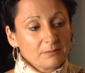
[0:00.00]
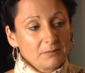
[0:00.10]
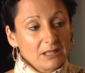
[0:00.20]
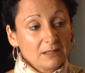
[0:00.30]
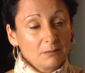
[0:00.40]

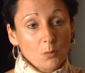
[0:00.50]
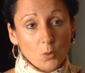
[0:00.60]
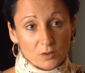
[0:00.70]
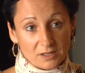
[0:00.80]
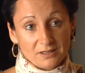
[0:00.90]
being
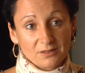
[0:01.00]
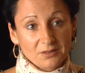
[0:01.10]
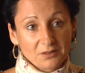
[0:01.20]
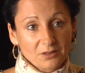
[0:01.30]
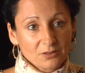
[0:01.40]
more than in
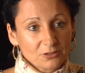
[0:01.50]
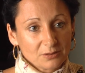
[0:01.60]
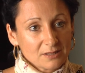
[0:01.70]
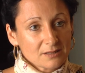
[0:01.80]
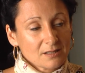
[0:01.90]
other
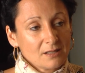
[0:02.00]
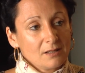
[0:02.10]
countries.